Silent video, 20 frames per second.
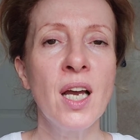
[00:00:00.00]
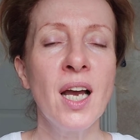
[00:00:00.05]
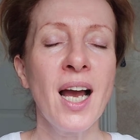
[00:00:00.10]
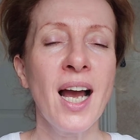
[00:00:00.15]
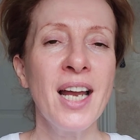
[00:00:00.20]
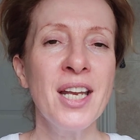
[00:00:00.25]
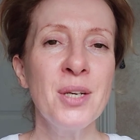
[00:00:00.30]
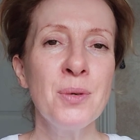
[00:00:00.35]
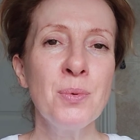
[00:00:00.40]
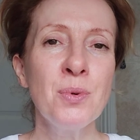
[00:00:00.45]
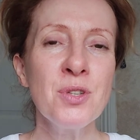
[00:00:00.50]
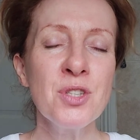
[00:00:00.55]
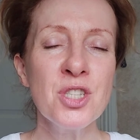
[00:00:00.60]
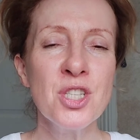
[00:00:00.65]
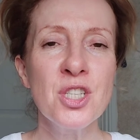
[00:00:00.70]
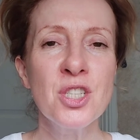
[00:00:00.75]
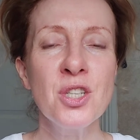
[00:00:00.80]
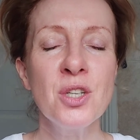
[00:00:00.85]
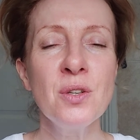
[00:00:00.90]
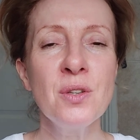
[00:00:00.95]
And you want to
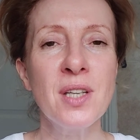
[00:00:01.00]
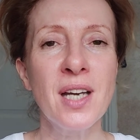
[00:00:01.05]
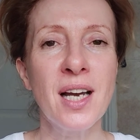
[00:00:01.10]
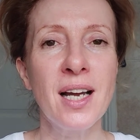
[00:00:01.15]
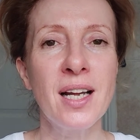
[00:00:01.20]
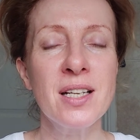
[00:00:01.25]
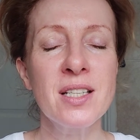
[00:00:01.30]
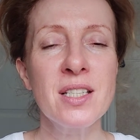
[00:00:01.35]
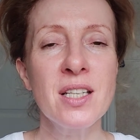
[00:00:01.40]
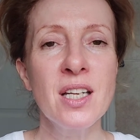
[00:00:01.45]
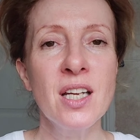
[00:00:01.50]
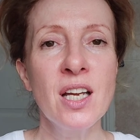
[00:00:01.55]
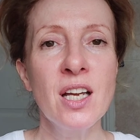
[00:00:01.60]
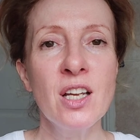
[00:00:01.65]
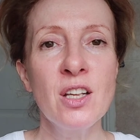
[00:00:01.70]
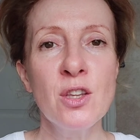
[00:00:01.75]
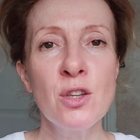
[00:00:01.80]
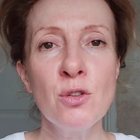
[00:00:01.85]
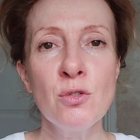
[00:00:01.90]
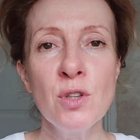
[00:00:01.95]
do that
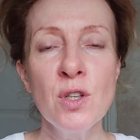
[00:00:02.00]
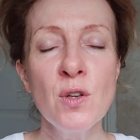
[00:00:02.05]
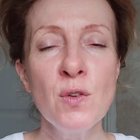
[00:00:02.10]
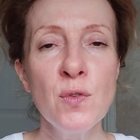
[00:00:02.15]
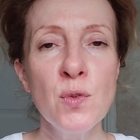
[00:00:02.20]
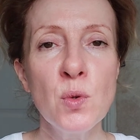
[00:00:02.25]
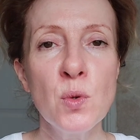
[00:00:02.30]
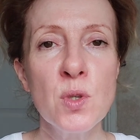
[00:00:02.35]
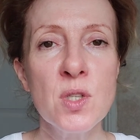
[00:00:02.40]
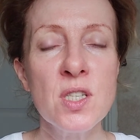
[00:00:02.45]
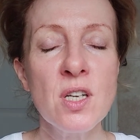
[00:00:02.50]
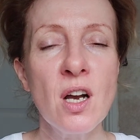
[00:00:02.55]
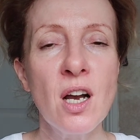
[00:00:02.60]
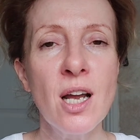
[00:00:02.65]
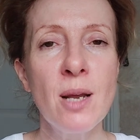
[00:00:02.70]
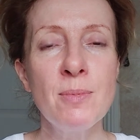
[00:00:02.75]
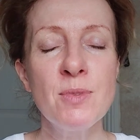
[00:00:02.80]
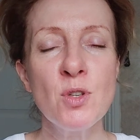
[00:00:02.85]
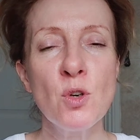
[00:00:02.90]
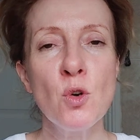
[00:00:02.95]
3 or 4
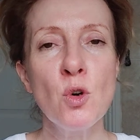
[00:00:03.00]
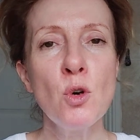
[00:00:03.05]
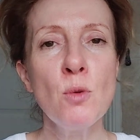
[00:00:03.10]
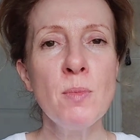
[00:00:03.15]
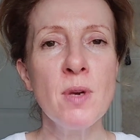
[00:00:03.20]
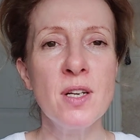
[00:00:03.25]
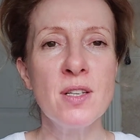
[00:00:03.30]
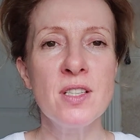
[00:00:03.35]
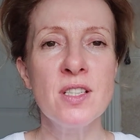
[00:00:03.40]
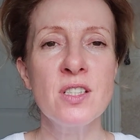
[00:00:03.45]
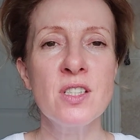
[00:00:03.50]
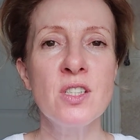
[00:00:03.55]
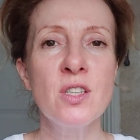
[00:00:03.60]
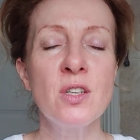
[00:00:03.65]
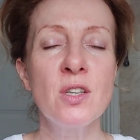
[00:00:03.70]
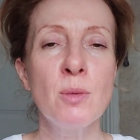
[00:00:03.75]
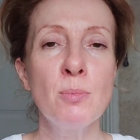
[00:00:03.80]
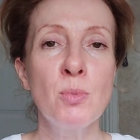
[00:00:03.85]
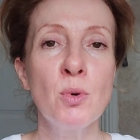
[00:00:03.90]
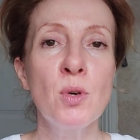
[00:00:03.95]
times, almost to
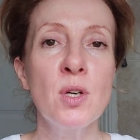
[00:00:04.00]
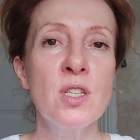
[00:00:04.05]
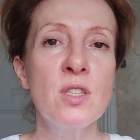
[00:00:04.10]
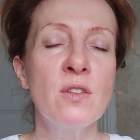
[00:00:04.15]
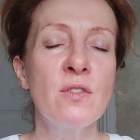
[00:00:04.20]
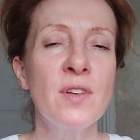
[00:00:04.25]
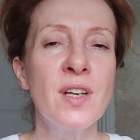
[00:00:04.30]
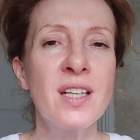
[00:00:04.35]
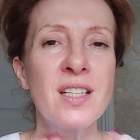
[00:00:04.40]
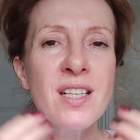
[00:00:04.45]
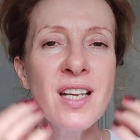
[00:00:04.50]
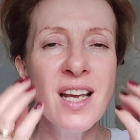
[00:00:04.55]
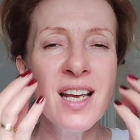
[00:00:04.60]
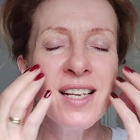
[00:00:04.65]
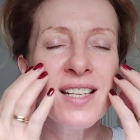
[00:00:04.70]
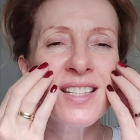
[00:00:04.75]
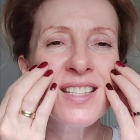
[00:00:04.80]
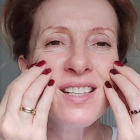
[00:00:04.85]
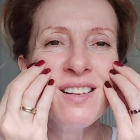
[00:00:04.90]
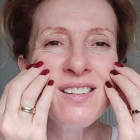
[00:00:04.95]
the point of it
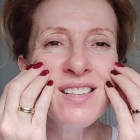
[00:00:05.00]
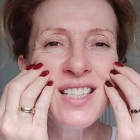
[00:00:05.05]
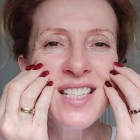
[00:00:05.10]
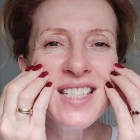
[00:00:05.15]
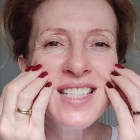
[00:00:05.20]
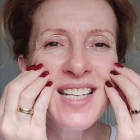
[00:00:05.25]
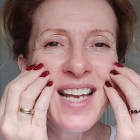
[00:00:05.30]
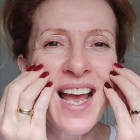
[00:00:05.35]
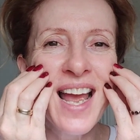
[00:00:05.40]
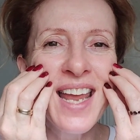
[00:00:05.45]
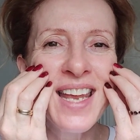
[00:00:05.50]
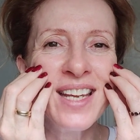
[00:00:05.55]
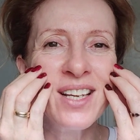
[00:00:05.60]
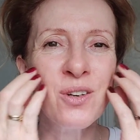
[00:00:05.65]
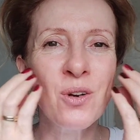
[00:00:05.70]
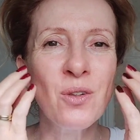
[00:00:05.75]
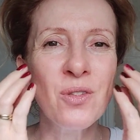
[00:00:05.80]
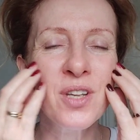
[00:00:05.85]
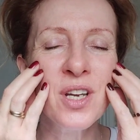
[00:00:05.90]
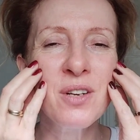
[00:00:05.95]
starting to
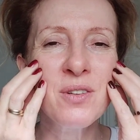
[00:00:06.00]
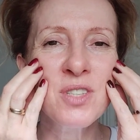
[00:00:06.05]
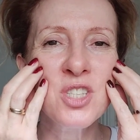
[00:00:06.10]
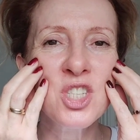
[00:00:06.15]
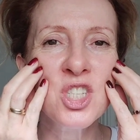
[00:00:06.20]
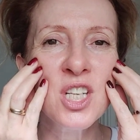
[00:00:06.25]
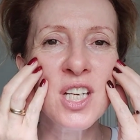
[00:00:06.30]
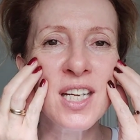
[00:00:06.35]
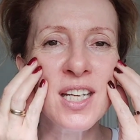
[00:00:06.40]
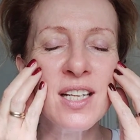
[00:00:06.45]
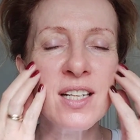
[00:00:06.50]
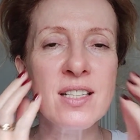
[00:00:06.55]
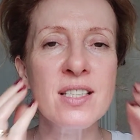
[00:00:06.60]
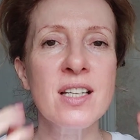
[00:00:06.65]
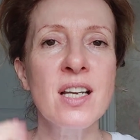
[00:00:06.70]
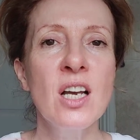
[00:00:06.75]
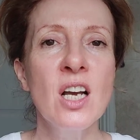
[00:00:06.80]
ache on those cheeks.